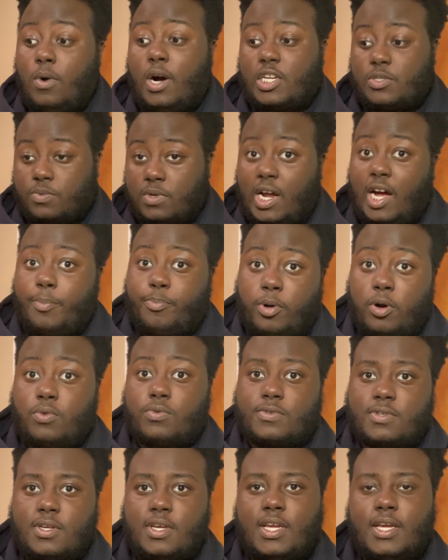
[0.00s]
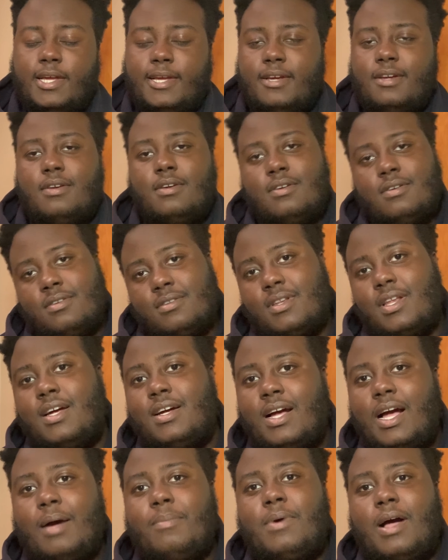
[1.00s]
what I post.
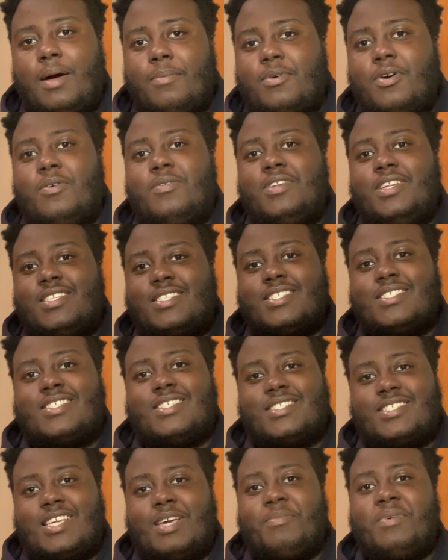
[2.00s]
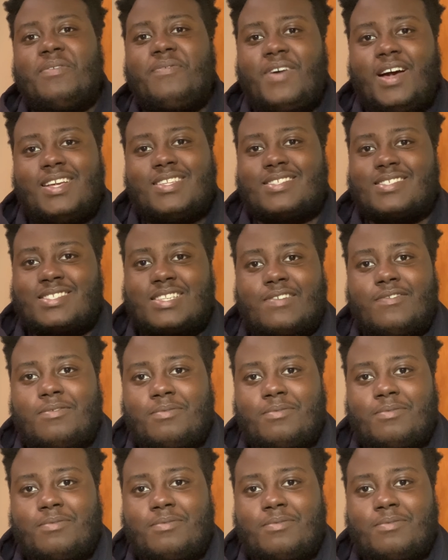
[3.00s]
I'm gonna listen to some advice and stuff.